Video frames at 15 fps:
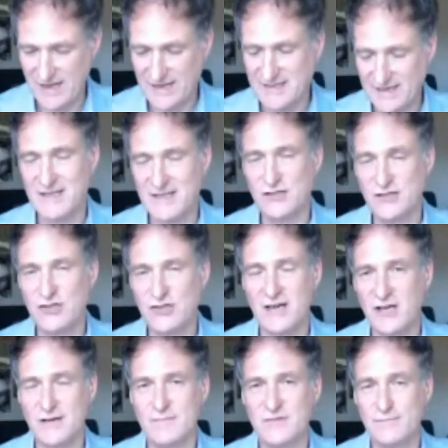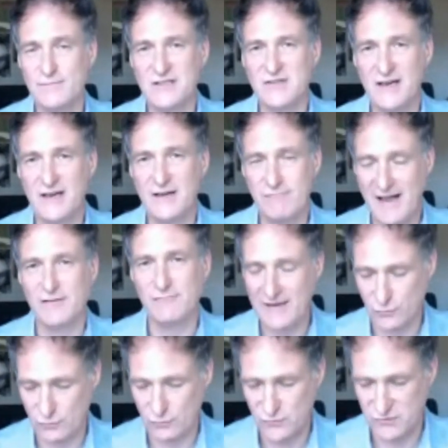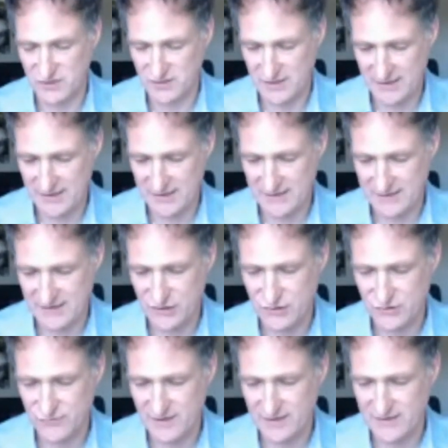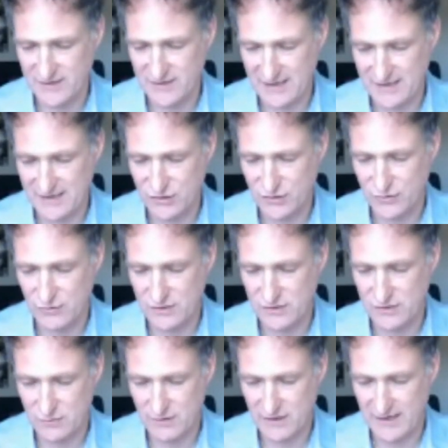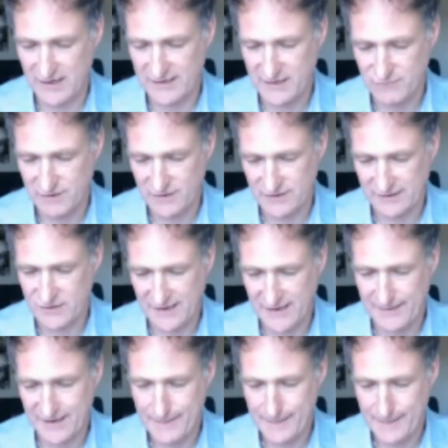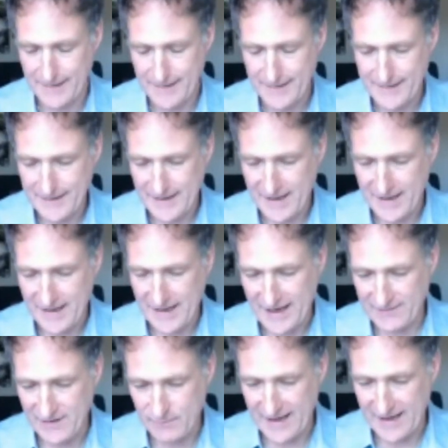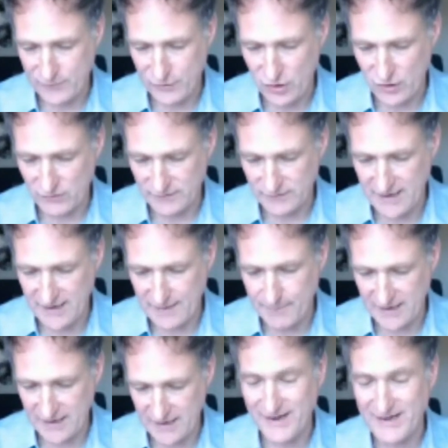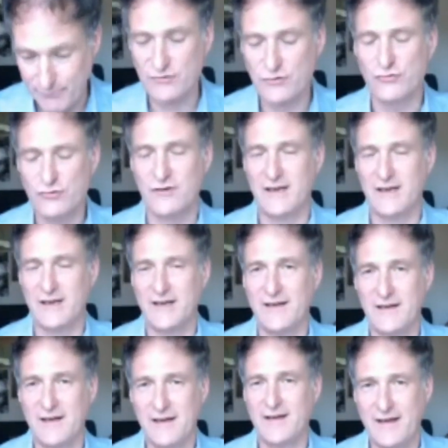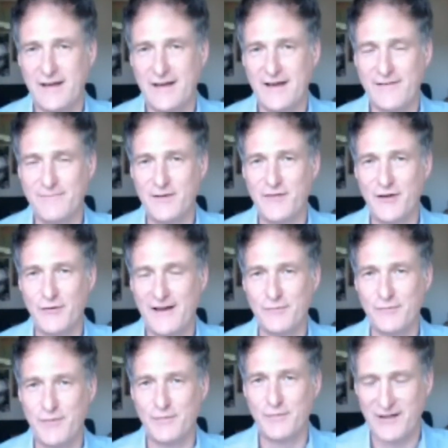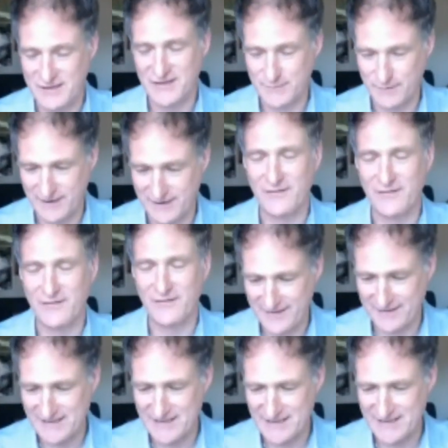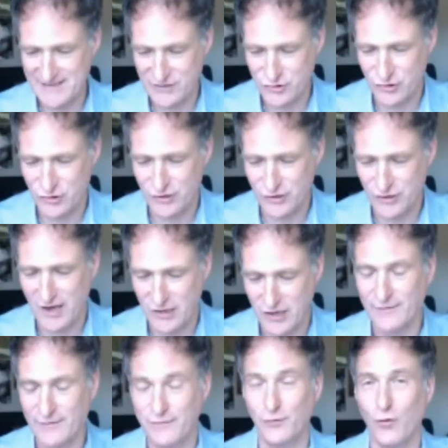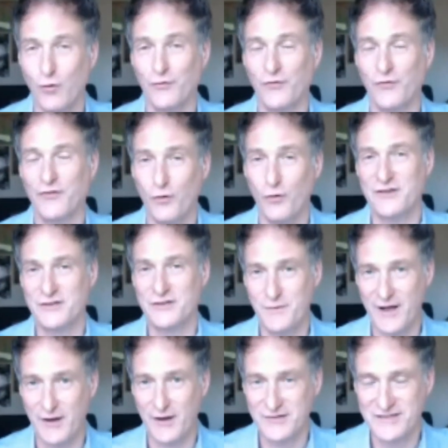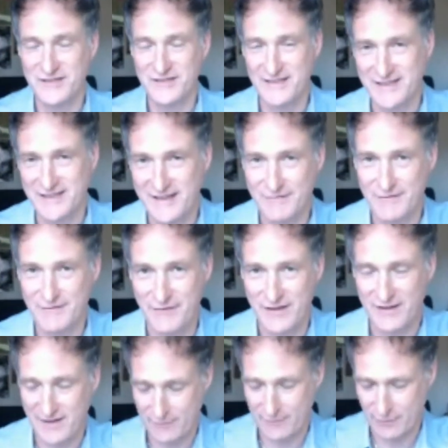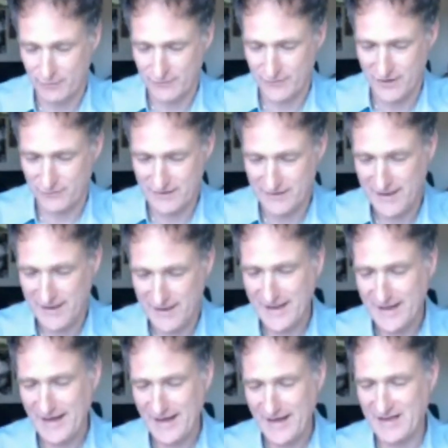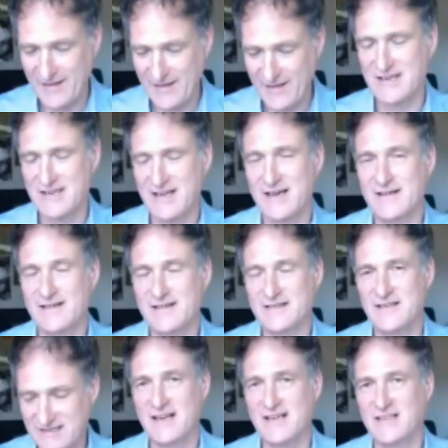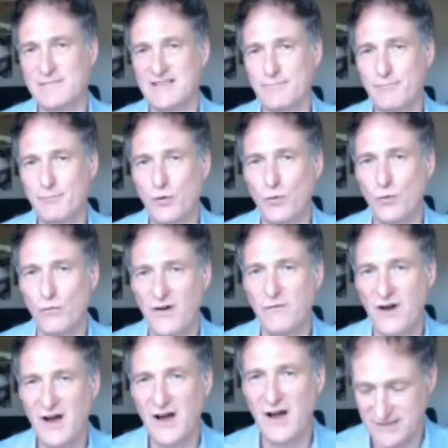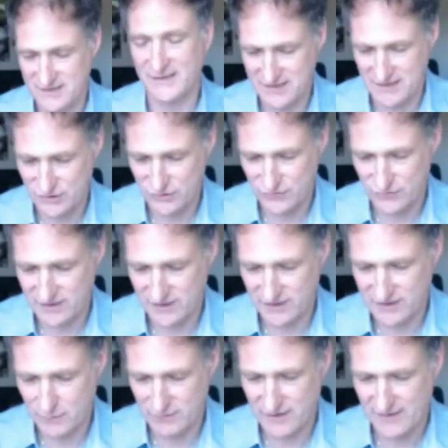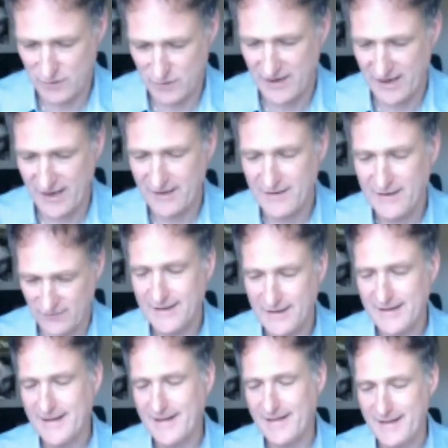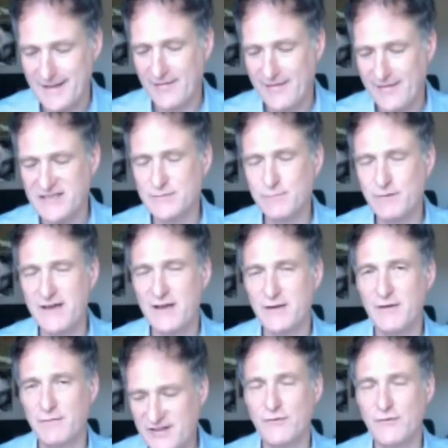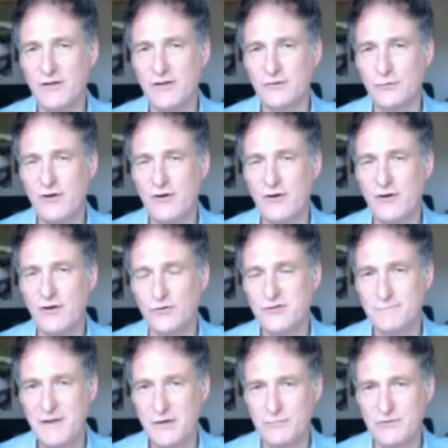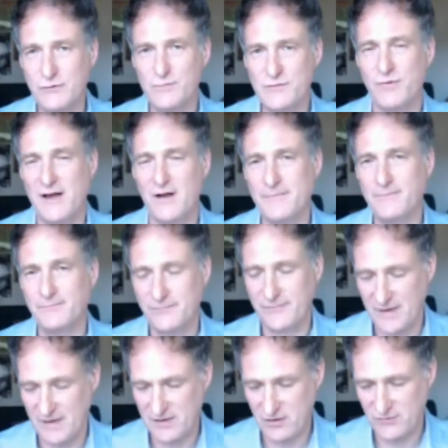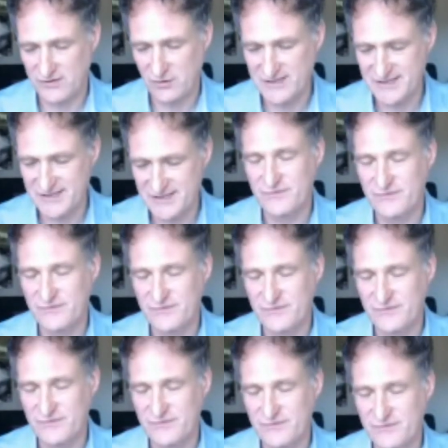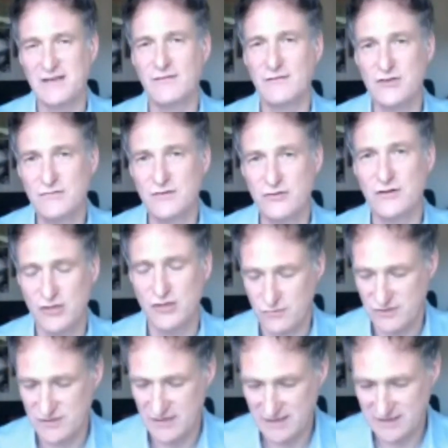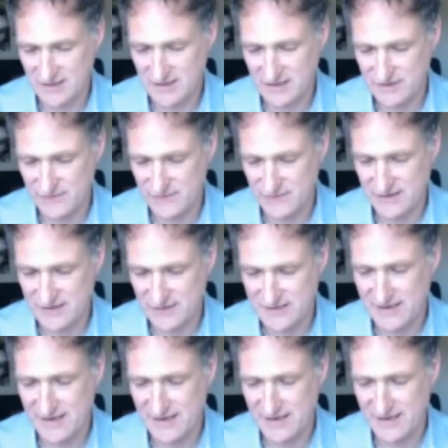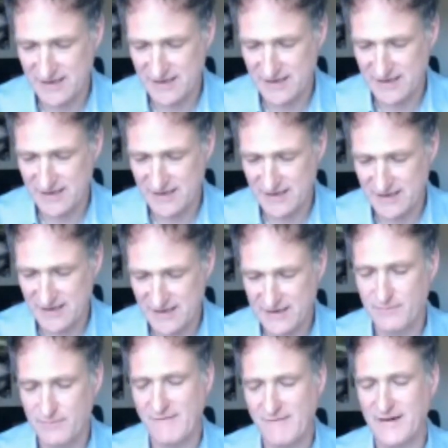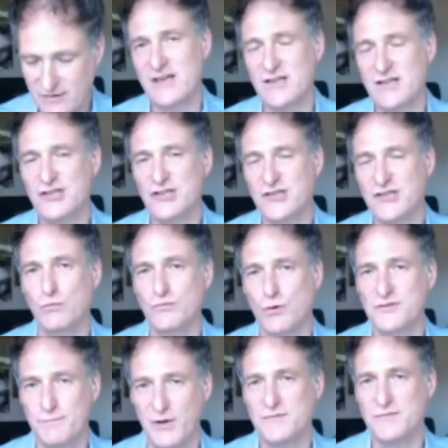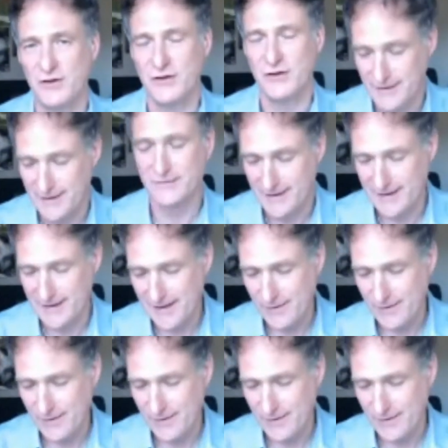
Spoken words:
So that's in James Randall's district. So that's good. Two ladies running that. And then we've got Braintree, I've been told about this week. And that's July the 4th as well. So that's another event going off then. And that's in Paul Violet's district. So well done there. This week we've got the launch of Middlesbrough on the 17th of June on Tuesday, so that's fantastic. And up there in Saltburn,